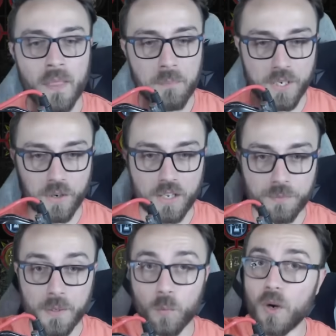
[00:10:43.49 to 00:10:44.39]
but it cost
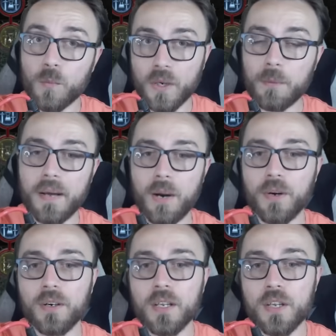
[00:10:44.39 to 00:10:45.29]
me 1
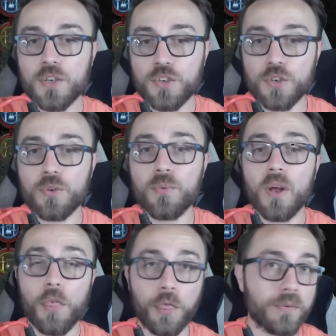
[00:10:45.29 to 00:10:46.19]
willpower, 2,
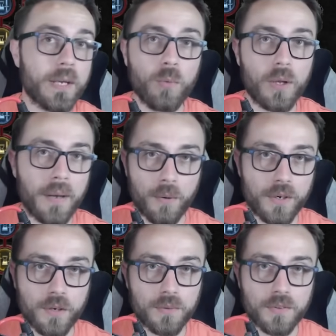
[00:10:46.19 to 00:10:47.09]
3 willpower
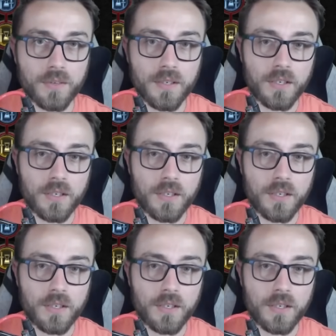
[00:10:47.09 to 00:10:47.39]
nodes.